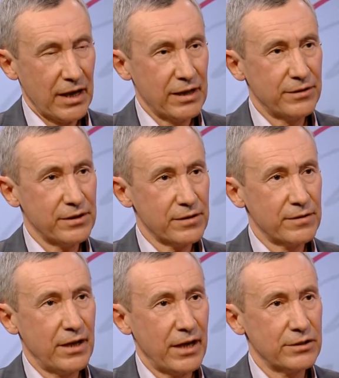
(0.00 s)
And this is
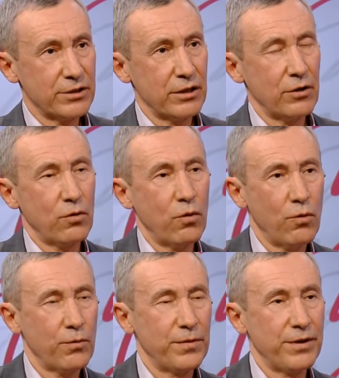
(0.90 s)
the idea
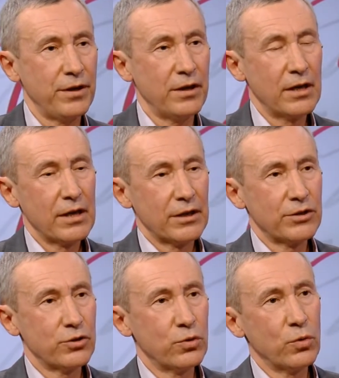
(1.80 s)
of the
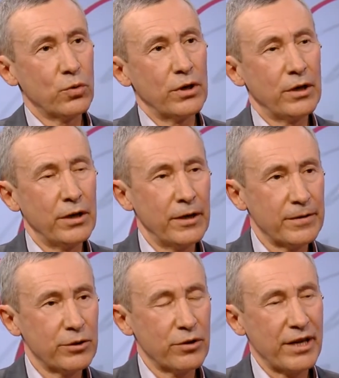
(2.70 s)
new
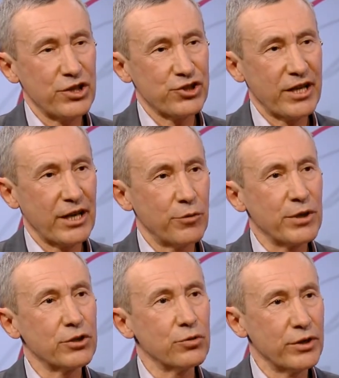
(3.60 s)
Eurasia
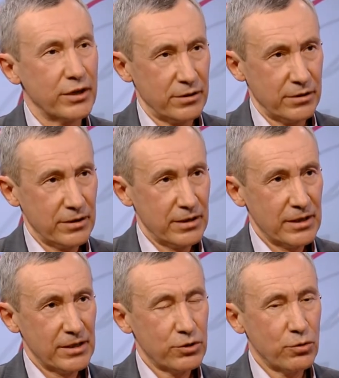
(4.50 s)
Economic Union.
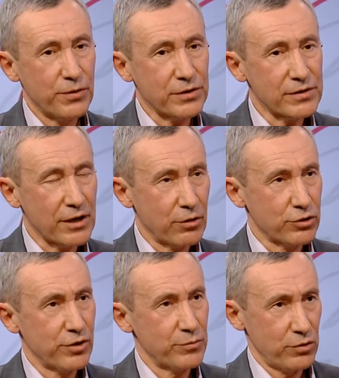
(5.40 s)
So this is our
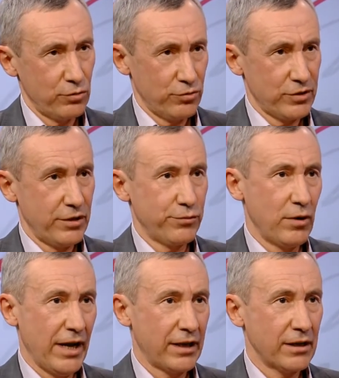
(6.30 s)
dream, so to say, if you
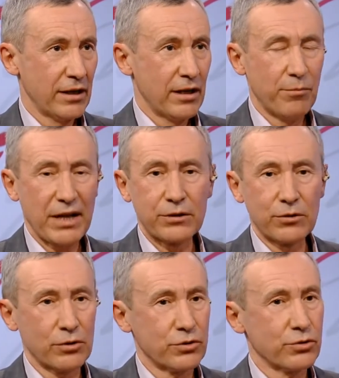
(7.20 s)
like, but
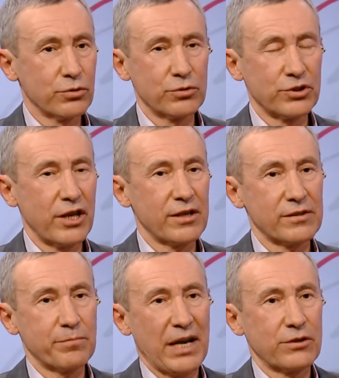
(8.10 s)
not to take
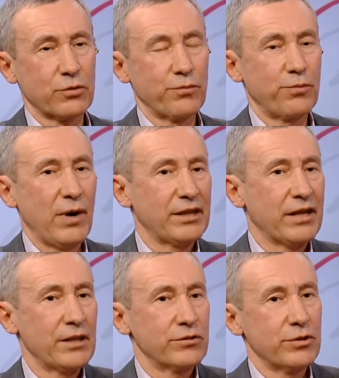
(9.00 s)
part of one
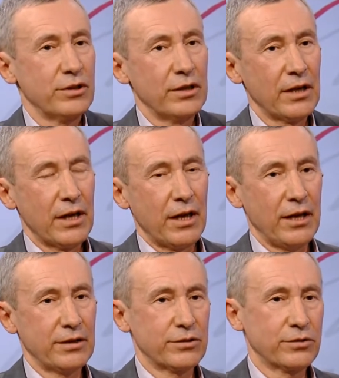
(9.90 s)
country
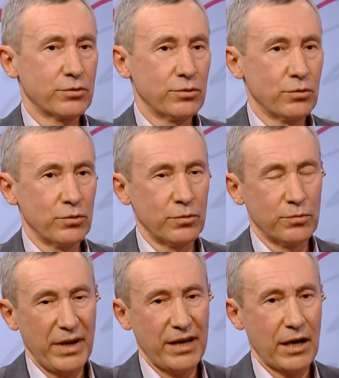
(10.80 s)
and to
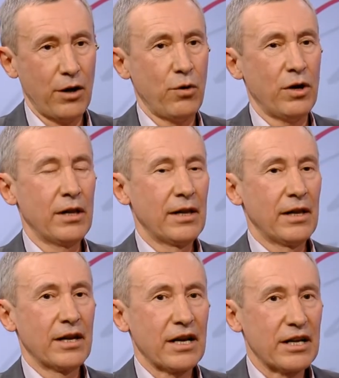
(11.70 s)
make our
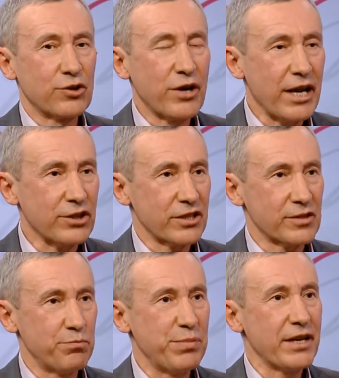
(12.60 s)

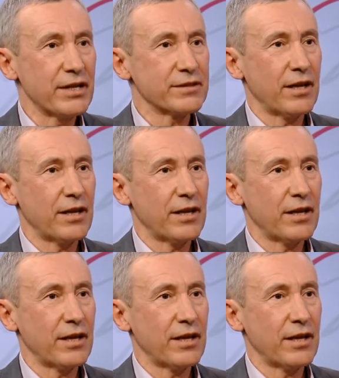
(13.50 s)
greatest, biggest